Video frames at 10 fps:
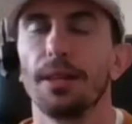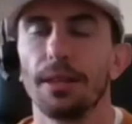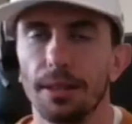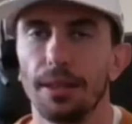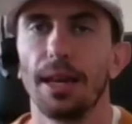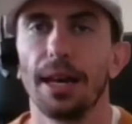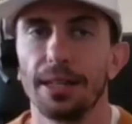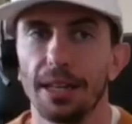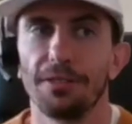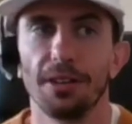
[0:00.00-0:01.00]
Yeah,
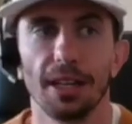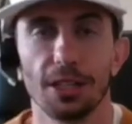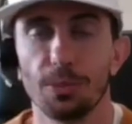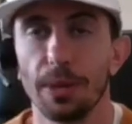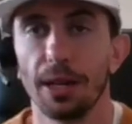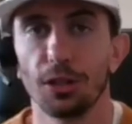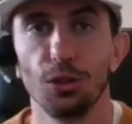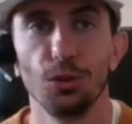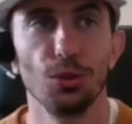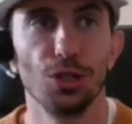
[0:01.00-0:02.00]
definitely. It's been a
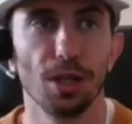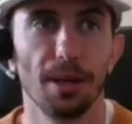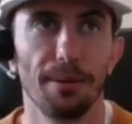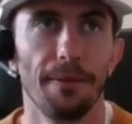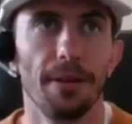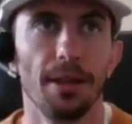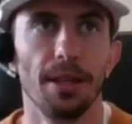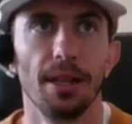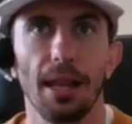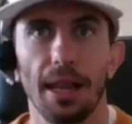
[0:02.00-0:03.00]
huge, uh,
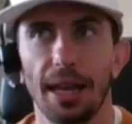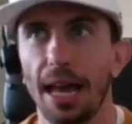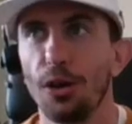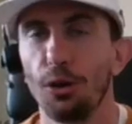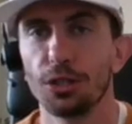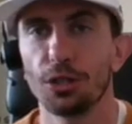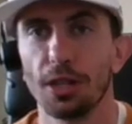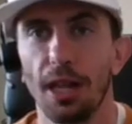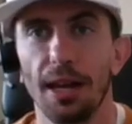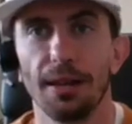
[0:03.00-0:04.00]
like I noticed there's
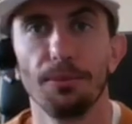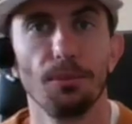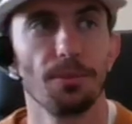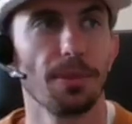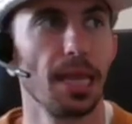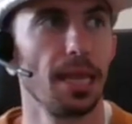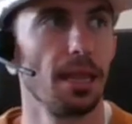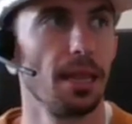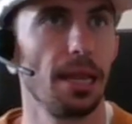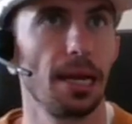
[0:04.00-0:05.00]
a lot,
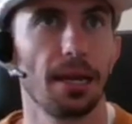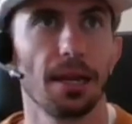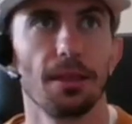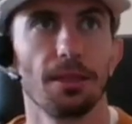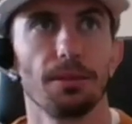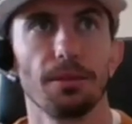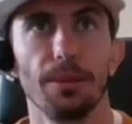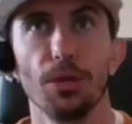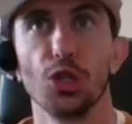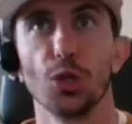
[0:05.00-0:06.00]
like the
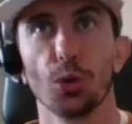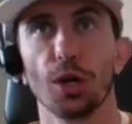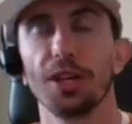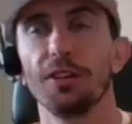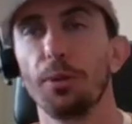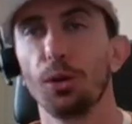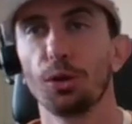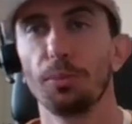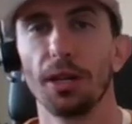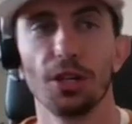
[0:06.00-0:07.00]
majority of
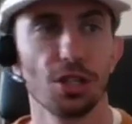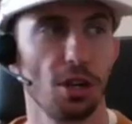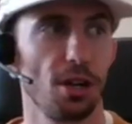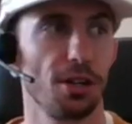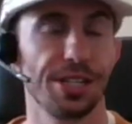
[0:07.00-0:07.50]
poker players are